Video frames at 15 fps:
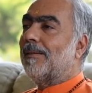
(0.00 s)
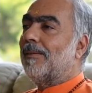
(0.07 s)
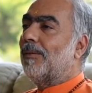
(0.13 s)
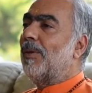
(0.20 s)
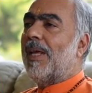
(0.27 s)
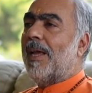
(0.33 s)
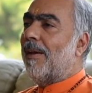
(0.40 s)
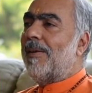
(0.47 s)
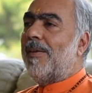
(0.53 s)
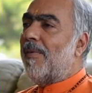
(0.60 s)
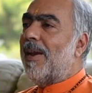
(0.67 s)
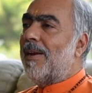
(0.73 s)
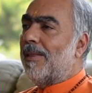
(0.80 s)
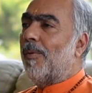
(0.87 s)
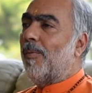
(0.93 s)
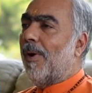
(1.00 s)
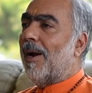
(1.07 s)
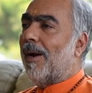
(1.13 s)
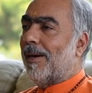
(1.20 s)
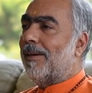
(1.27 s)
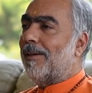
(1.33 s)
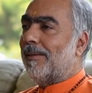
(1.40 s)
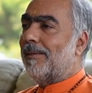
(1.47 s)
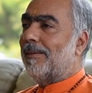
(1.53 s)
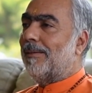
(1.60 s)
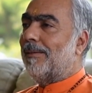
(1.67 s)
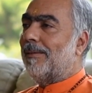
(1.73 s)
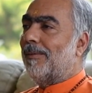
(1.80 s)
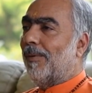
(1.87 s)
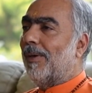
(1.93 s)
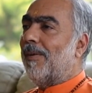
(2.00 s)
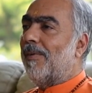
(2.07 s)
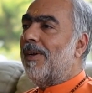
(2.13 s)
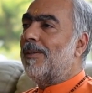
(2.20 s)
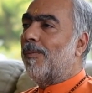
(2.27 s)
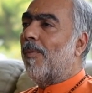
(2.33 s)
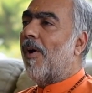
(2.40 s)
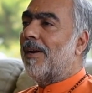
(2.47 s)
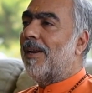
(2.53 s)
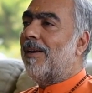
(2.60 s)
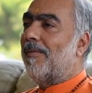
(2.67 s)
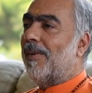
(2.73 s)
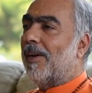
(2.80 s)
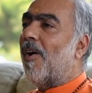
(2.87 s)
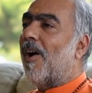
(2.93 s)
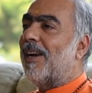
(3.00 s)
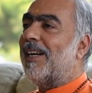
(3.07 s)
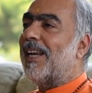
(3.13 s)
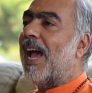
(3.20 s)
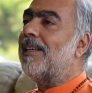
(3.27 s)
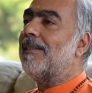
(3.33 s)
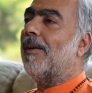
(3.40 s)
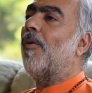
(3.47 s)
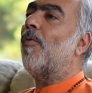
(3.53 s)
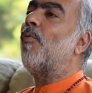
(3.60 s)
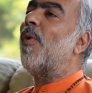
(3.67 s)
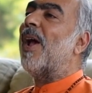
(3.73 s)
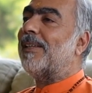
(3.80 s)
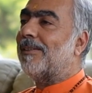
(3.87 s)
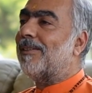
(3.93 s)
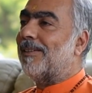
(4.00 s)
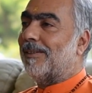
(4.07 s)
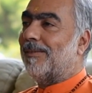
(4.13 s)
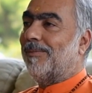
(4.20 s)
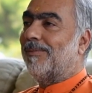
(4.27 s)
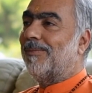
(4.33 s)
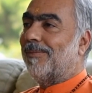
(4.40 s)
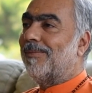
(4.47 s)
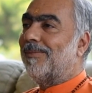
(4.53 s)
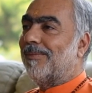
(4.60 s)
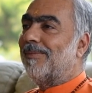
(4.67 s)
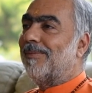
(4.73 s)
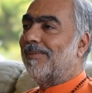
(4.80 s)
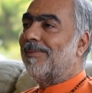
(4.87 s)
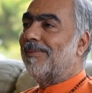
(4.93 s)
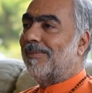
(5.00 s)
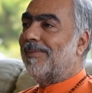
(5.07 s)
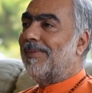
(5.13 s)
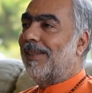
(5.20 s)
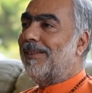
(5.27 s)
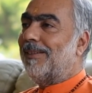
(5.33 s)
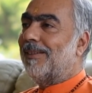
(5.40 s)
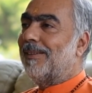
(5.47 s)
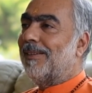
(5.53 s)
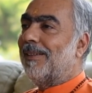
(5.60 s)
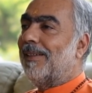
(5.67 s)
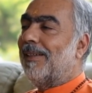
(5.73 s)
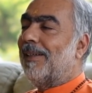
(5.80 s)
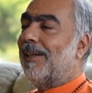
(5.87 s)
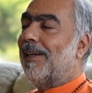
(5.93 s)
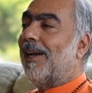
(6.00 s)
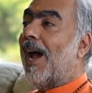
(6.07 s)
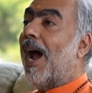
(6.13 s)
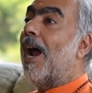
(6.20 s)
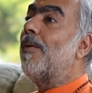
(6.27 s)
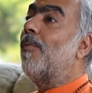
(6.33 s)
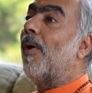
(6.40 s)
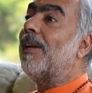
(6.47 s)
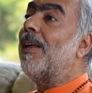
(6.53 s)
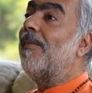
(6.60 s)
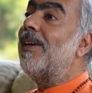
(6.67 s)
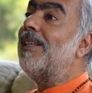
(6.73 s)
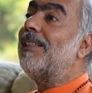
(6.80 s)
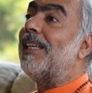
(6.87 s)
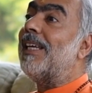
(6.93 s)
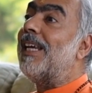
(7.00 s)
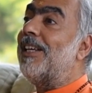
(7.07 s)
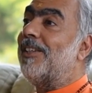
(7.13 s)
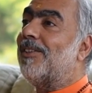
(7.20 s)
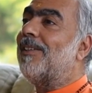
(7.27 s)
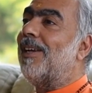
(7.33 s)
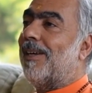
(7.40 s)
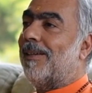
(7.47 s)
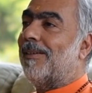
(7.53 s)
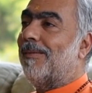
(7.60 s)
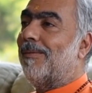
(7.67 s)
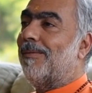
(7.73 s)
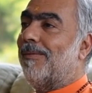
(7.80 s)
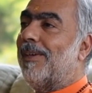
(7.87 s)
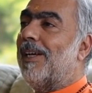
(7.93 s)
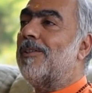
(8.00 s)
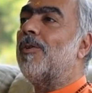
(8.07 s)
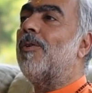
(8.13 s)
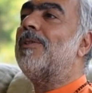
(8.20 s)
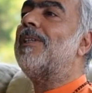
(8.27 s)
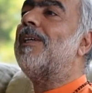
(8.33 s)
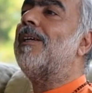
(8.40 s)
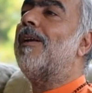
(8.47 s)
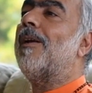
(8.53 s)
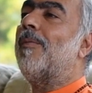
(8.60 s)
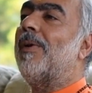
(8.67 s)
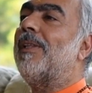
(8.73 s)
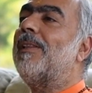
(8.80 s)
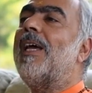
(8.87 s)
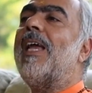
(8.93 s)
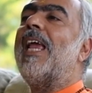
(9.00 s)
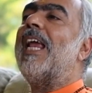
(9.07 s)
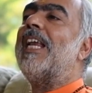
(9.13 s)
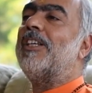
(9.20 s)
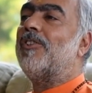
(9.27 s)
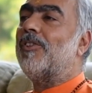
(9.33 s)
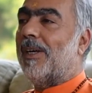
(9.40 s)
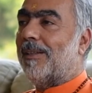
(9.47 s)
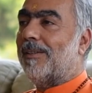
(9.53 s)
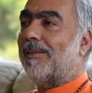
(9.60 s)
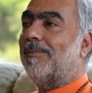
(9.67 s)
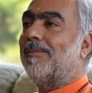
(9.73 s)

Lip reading: Today, anywhere in the world, whatever is modern, we call it as West. No? And whatever is Eastern, we associate it with the ancient,